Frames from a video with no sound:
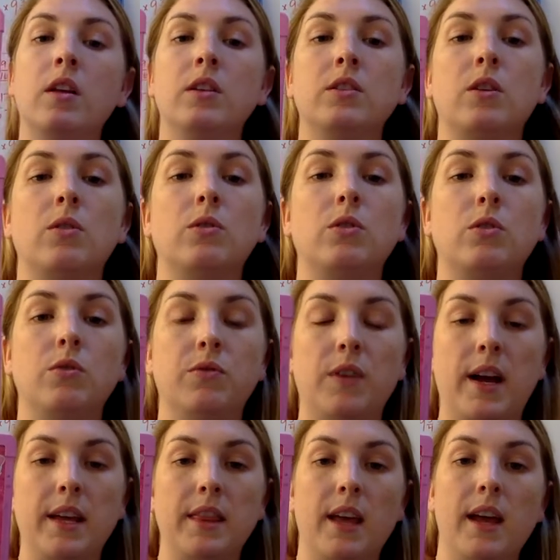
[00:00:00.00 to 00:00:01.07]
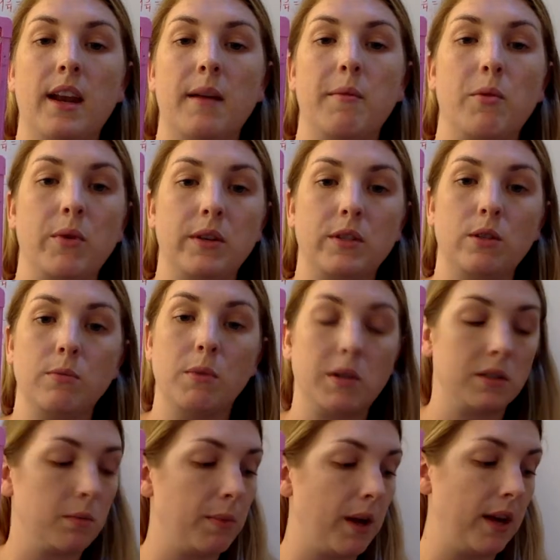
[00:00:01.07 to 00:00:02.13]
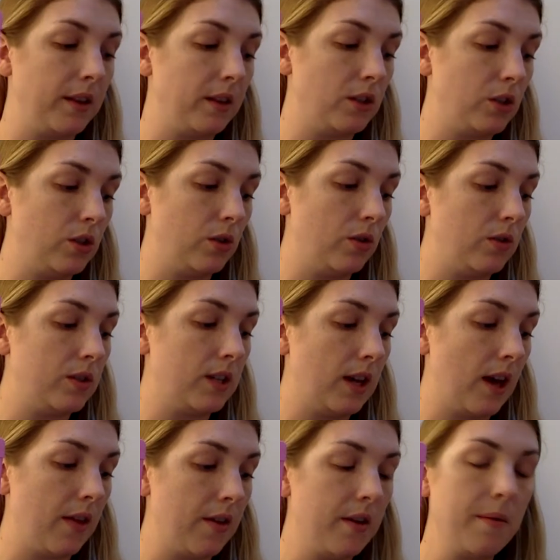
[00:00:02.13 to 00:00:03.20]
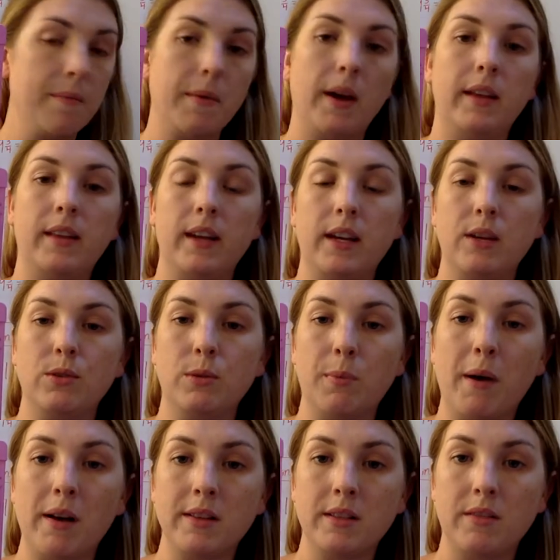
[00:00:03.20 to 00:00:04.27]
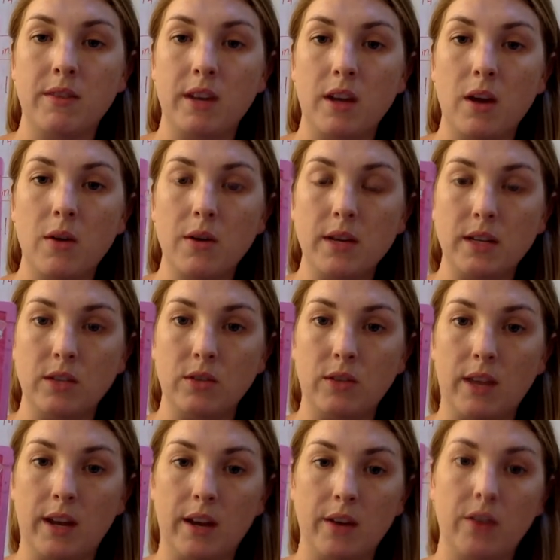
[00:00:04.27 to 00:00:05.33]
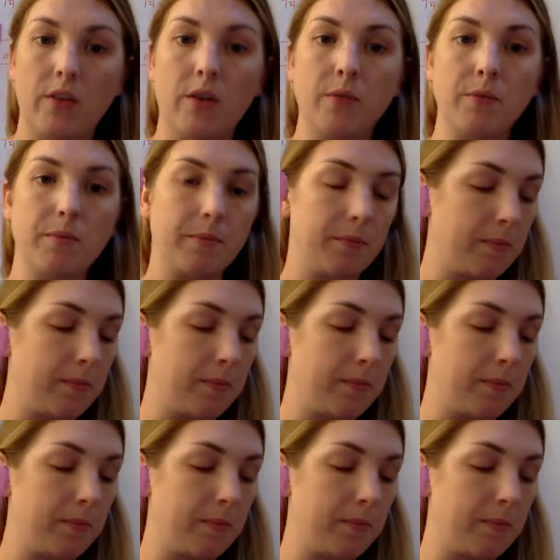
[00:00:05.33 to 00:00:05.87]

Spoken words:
So to find that, I'm going to multiply the 2 together. I'd like you to pause the video and do that on your own.